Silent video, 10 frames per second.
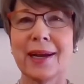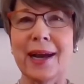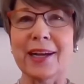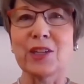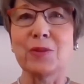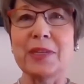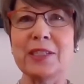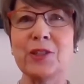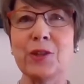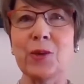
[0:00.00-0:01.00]
I
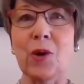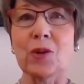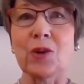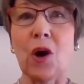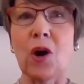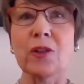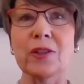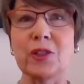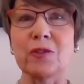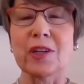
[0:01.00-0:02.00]
commend you on all
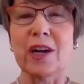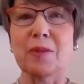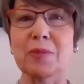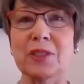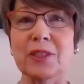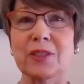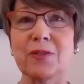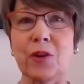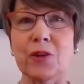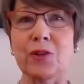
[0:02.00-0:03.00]
that you've accomplished thus
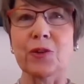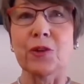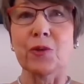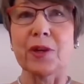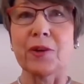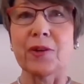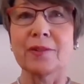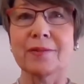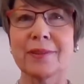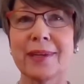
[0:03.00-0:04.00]
far in your career.
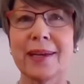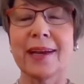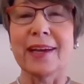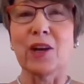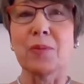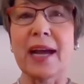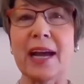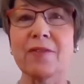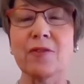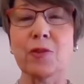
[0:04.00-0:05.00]
And on
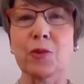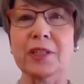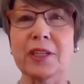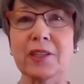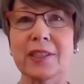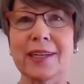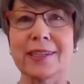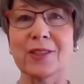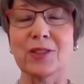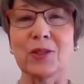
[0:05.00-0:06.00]
behalf of the North
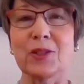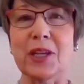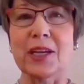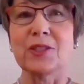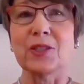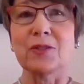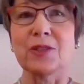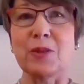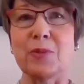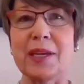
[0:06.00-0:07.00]
Carolina Association of
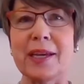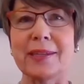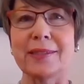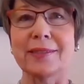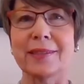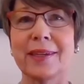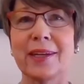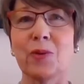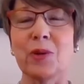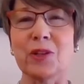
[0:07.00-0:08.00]
CPAs,
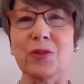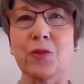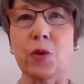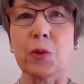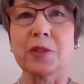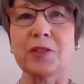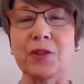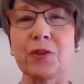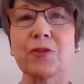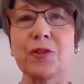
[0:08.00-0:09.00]
we look forward to
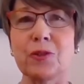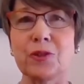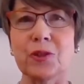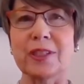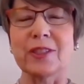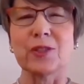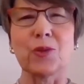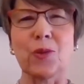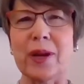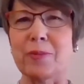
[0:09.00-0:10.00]
your future in this
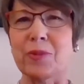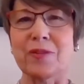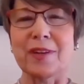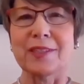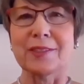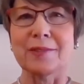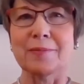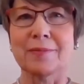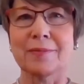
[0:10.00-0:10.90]
great profession.